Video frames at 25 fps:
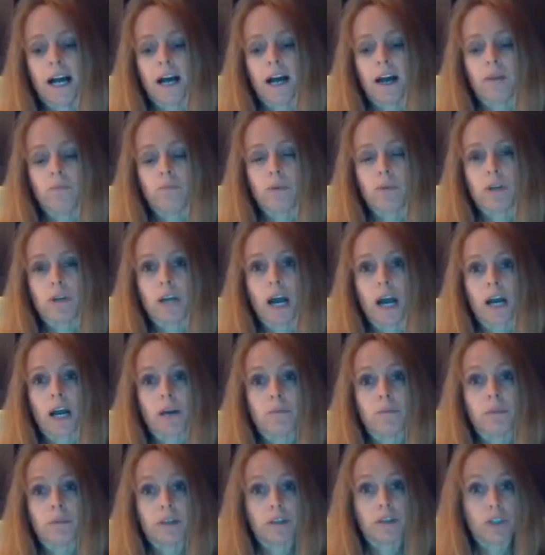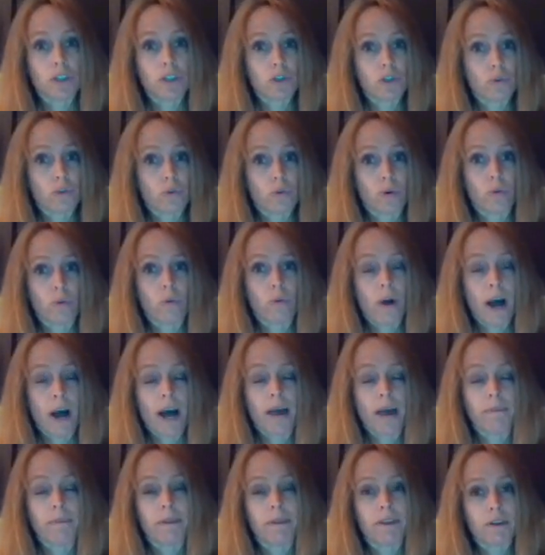and we're not completely sure
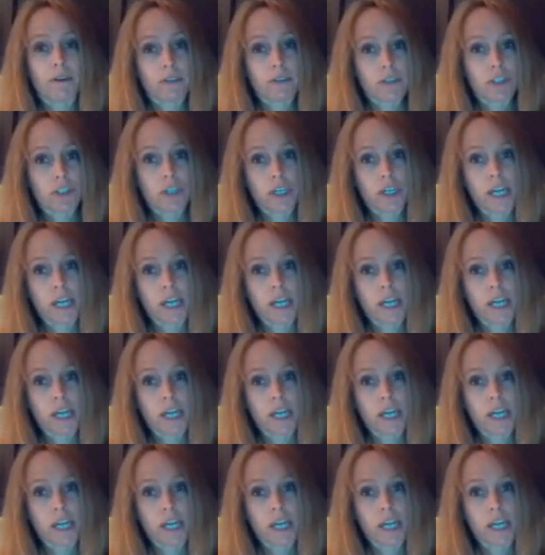why, but there's a